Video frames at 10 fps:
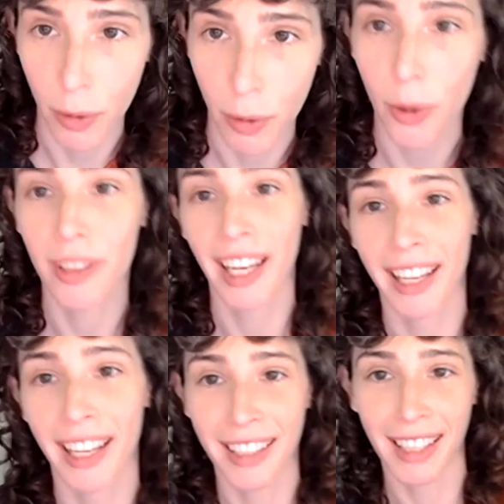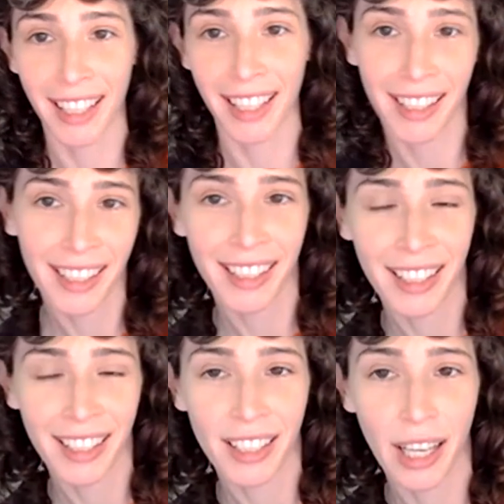role and the
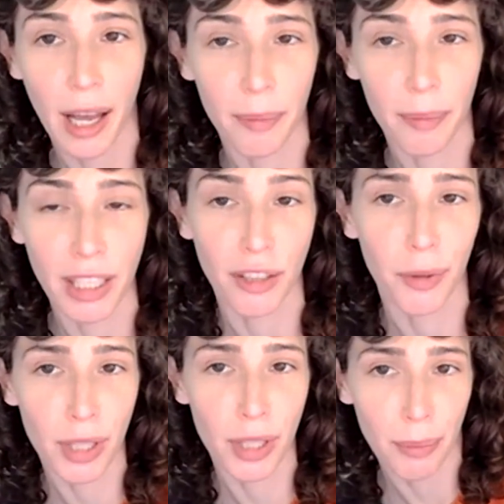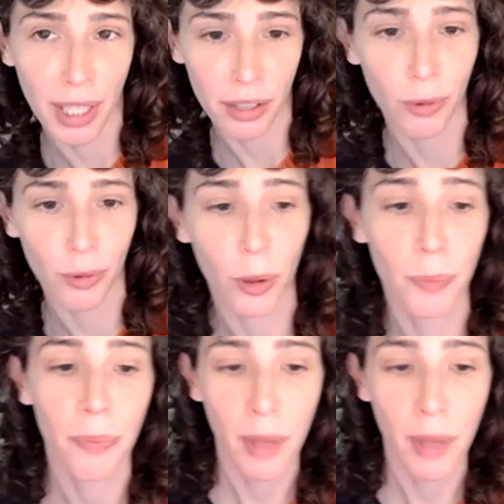interview subject role.